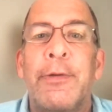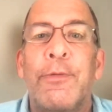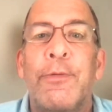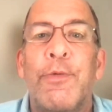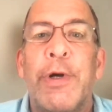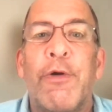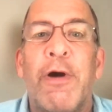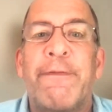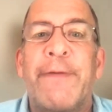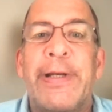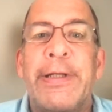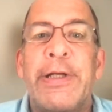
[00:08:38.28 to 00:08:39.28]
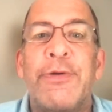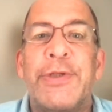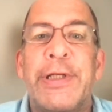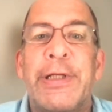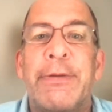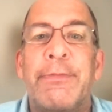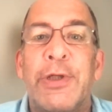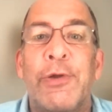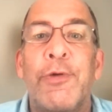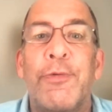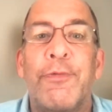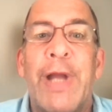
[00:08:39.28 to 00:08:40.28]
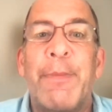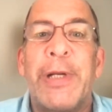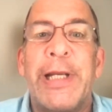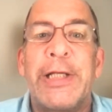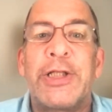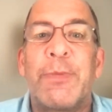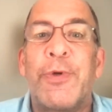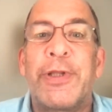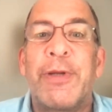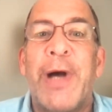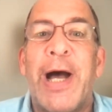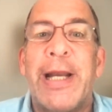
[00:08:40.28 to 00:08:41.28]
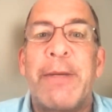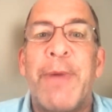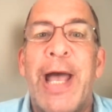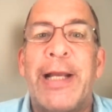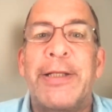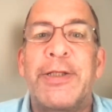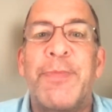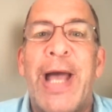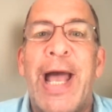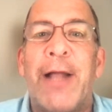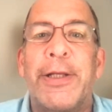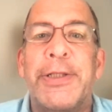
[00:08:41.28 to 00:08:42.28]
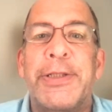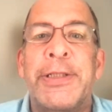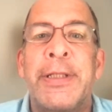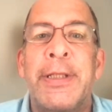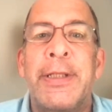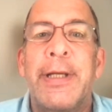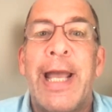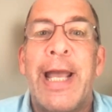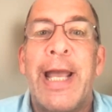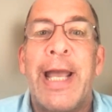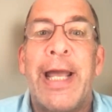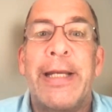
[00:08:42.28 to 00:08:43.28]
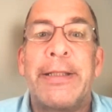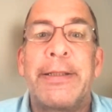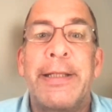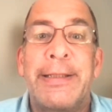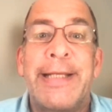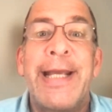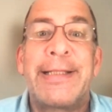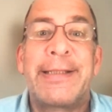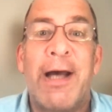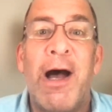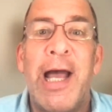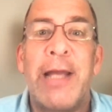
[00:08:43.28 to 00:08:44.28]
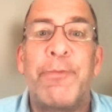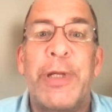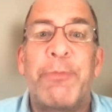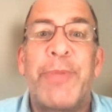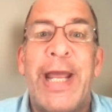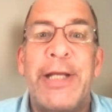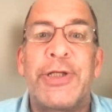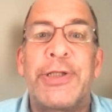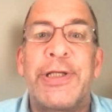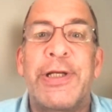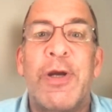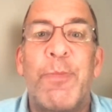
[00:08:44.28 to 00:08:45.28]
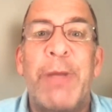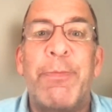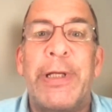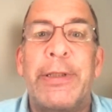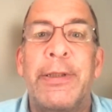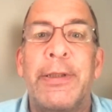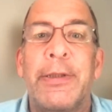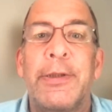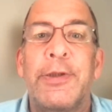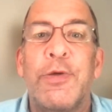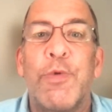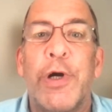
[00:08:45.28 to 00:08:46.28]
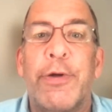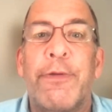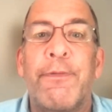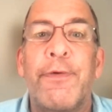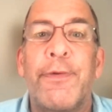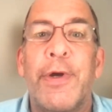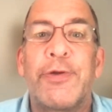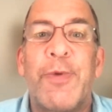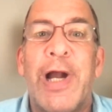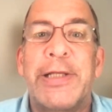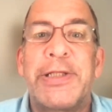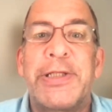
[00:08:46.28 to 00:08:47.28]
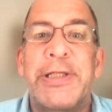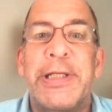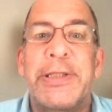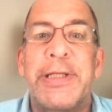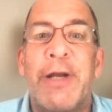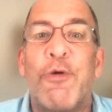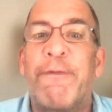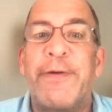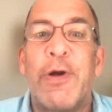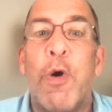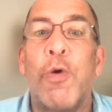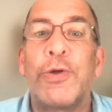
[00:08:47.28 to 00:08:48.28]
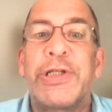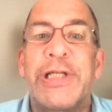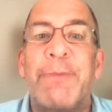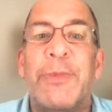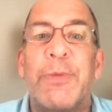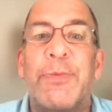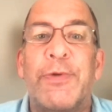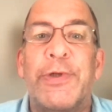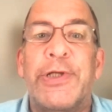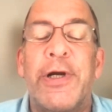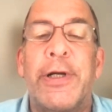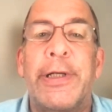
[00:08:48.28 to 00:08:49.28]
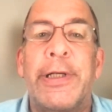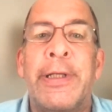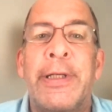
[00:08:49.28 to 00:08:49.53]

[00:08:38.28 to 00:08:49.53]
we're often using dilute remedies to put the body back into balance. And it takes time and patience and commitment to work through those processes. And often old symptoms return